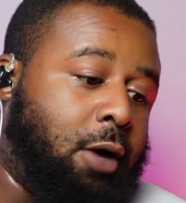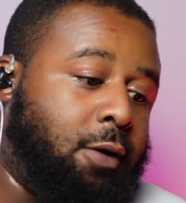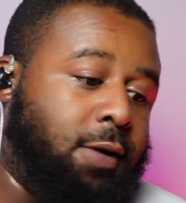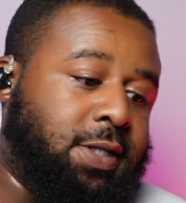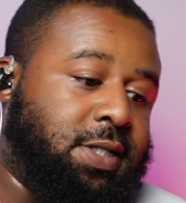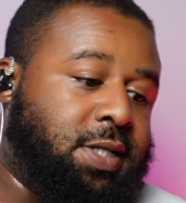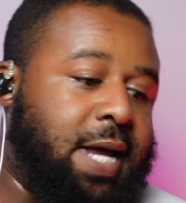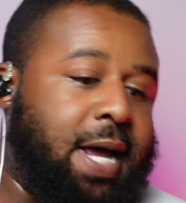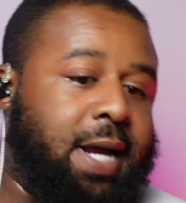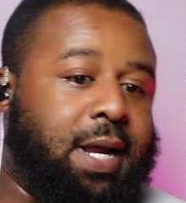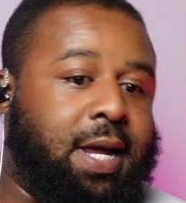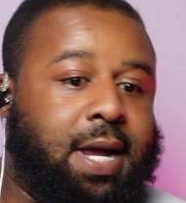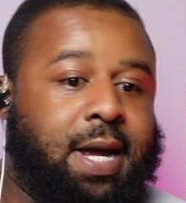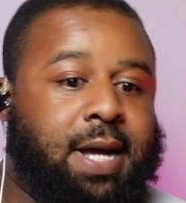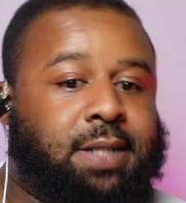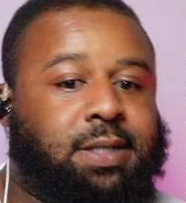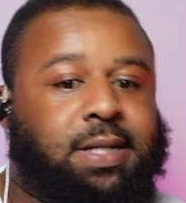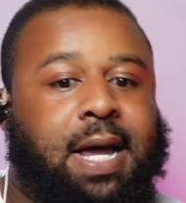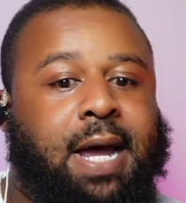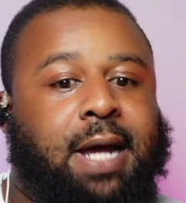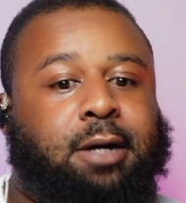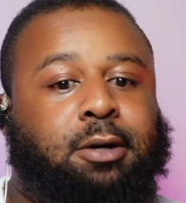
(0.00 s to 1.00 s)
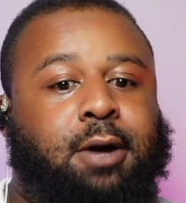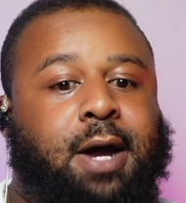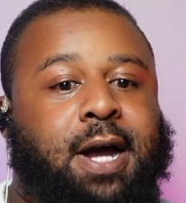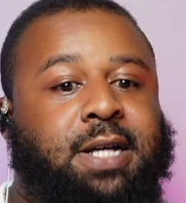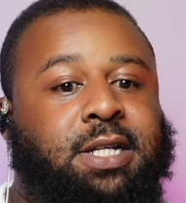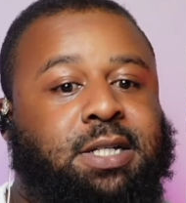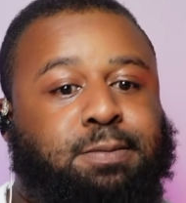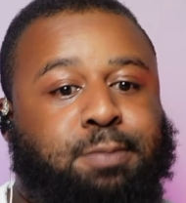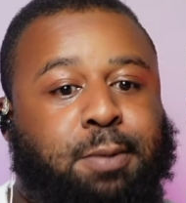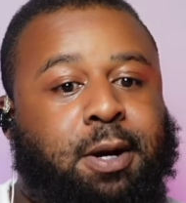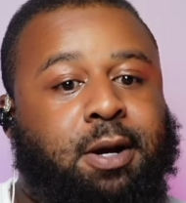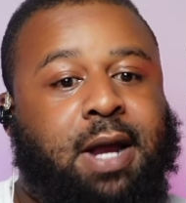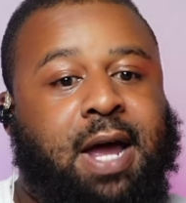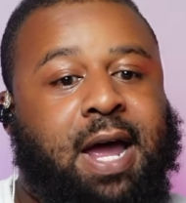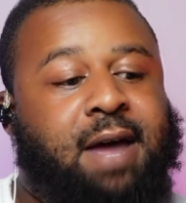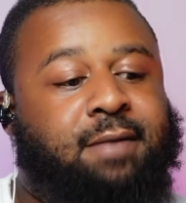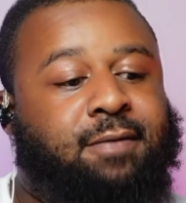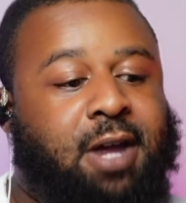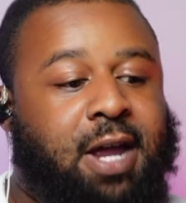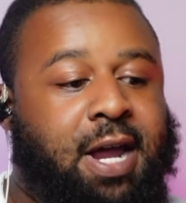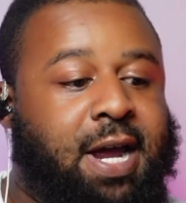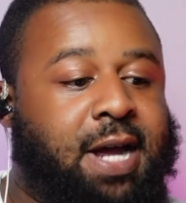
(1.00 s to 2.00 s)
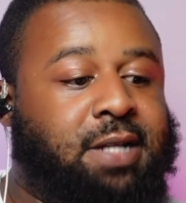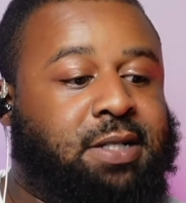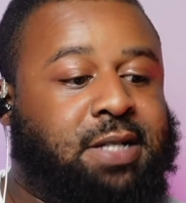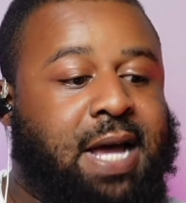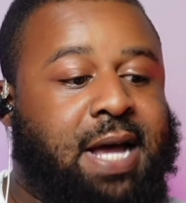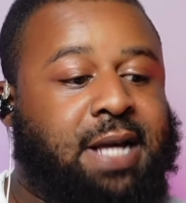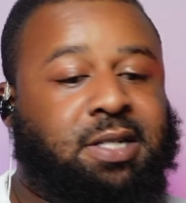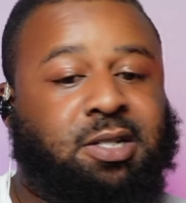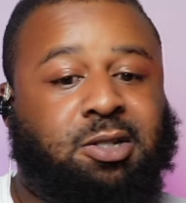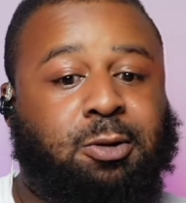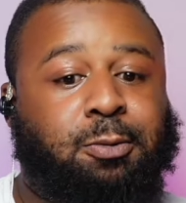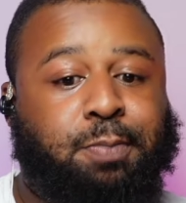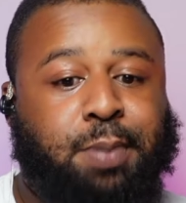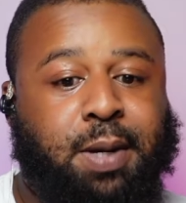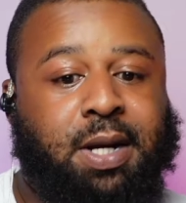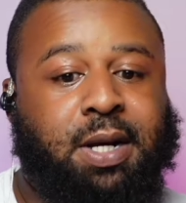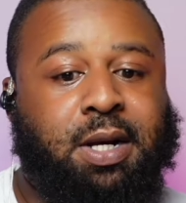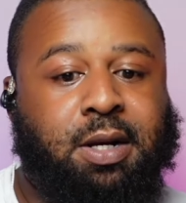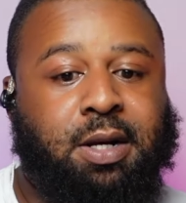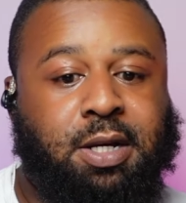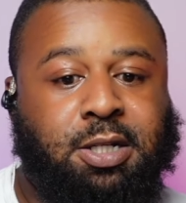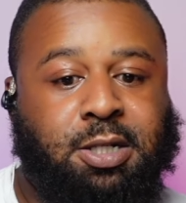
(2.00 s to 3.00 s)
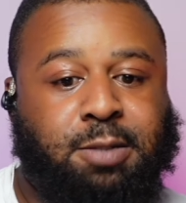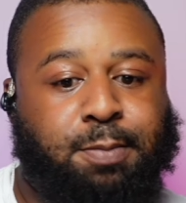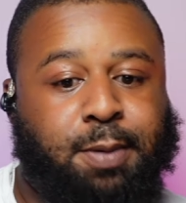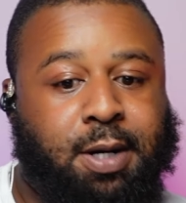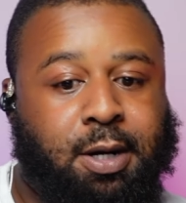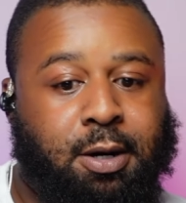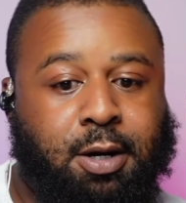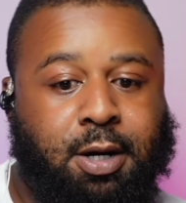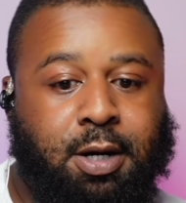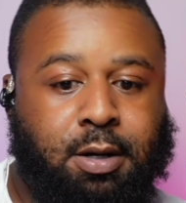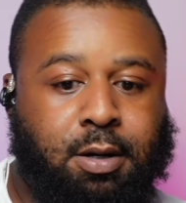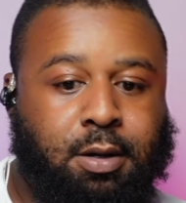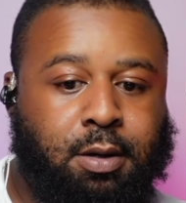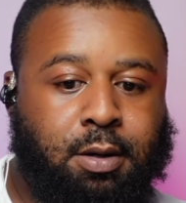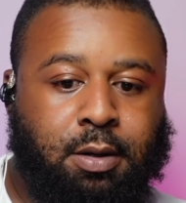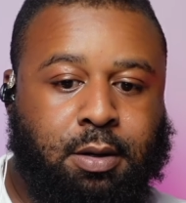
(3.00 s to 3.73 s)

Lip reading: No, it's not an antichrist spirit. I have an anti-stupidity spirit.